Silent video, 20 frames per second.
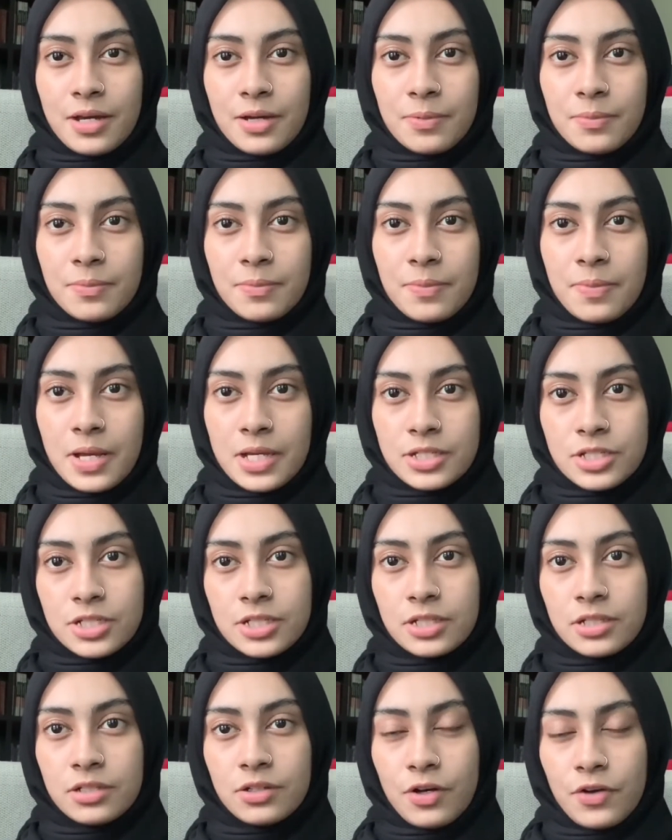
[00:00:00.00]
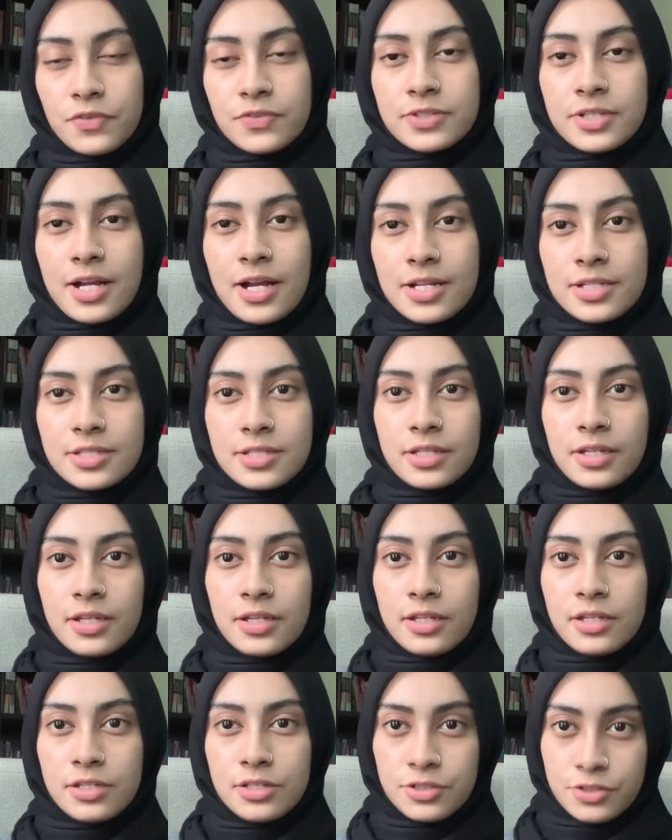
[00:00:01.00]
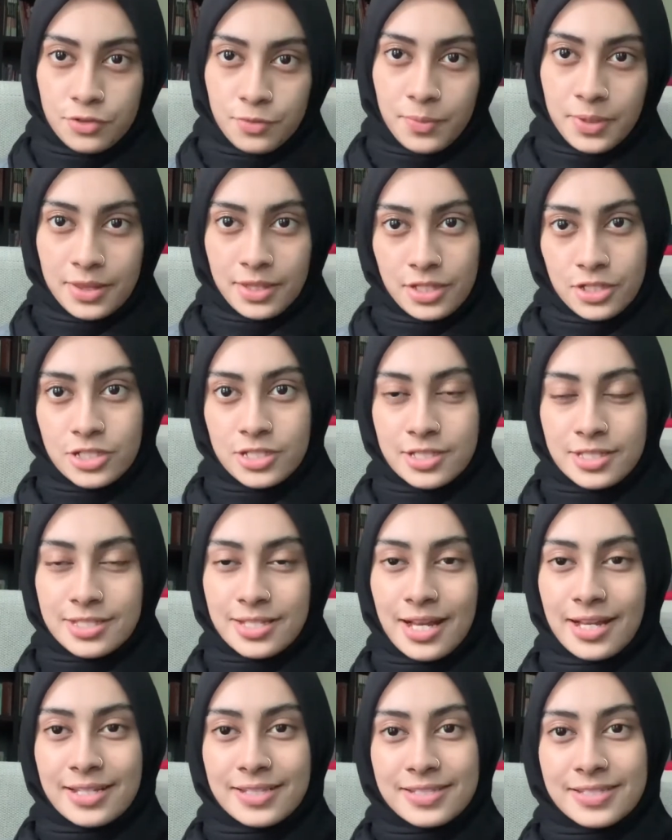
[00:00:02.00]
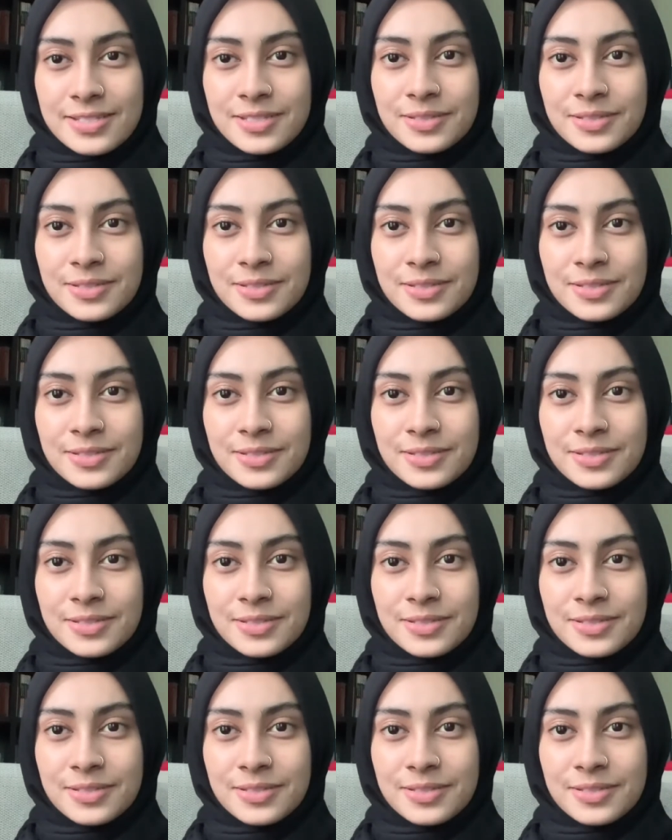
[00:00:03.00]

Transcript: Bachelor of Science in Instrumentation Science.